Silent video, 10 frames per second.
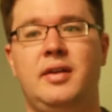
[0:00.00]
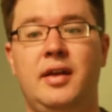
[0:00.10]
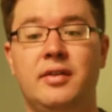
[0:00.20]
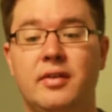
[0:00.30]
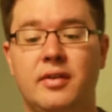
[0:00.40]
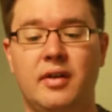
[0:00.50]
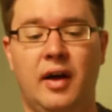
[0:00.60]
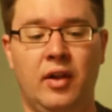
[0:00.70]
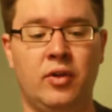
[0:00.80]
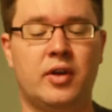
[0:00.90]
And
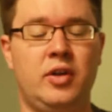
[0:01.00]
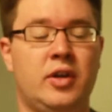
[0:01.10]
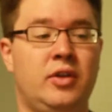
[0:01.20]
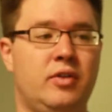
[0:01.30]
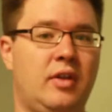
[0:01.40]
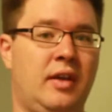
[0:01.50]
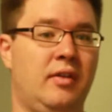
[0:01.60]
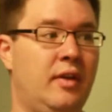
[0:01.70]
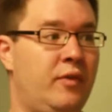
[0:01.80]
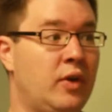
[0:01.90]
uh, look, you can,
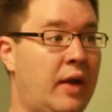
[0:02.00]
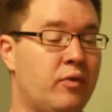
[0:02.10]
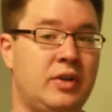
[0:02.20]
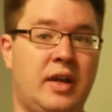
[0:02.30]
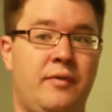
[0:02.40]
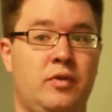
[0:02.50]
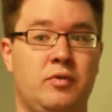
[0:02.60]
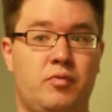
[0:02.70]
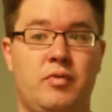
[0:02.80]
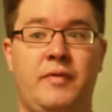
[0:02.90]
and if you have, if you,
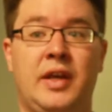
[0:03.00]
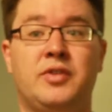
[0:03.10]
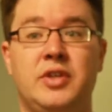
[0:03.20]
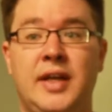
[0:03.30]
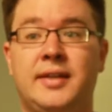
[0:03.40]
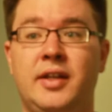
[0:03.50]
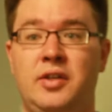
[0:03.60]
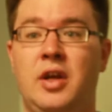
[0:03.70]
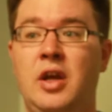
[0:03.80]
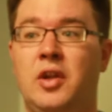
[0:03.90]
if it gets rejected,
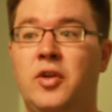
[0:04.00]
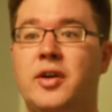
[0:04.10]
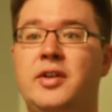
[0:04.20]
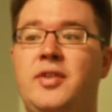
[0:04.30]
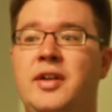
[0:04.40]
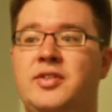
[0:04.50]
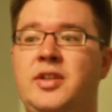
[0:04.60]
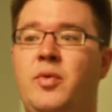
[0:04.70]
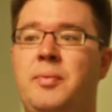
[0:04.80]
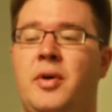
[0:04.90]
look and try to see
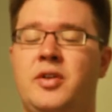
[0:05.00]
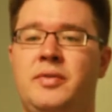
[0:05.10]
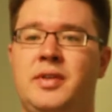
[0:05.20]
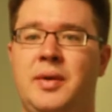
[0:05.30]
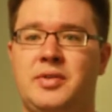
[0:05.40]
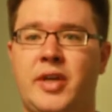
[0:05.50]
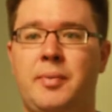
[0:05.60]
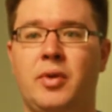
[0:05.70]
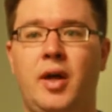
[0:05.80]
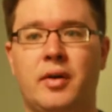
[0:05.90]
what parts of it they were
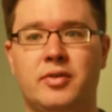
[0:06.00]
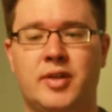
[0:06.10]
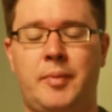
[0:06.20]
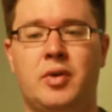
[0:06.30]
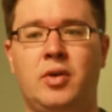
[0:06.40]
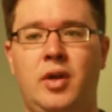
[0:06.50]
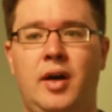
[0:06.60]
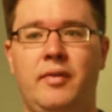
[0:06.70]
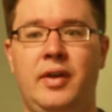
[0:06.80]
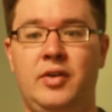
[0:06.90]
skeptical of, skeptical
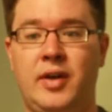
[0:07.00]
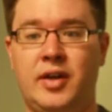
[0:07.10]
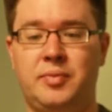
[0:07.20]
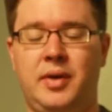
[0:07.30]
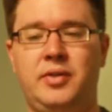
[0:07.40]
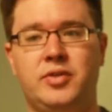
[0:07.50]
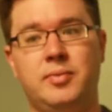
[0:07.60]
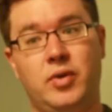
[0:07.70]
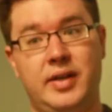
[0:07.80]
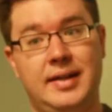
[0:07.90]
of, and try to explain those in
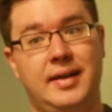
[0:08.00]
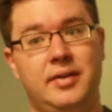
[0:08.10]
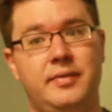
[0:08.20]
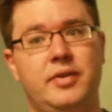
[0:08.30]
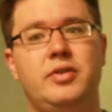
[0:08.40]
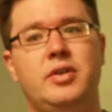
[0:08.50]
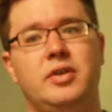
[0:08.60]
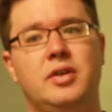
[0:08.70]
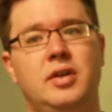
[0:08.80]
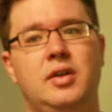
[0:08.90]
more detail in the future.
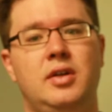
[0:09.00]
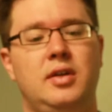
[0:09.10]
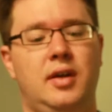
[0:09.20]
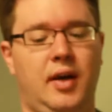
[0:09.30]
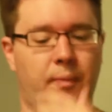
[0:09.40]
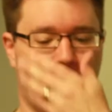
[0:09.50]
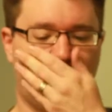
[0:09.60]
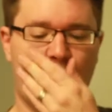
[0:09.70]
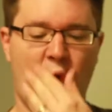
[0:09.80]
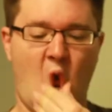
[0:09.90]
Um,
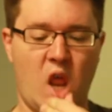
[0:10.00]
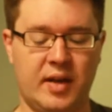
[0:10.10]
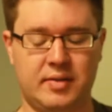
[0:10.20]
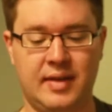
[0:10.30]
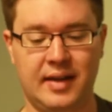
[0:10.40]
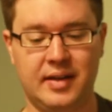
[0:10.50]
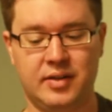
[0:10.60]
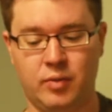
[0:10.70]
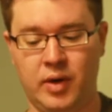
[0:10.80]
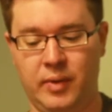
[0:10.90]
that, that
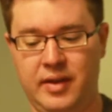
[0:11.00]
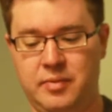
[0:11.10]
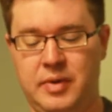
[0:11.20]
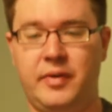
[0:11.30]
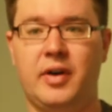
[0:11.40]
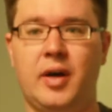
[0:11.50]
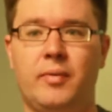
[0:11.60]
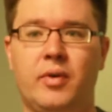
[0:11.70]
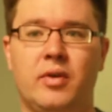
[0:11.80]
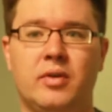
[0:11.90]
is one way that'd be very
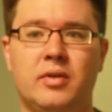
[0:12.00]
helpful.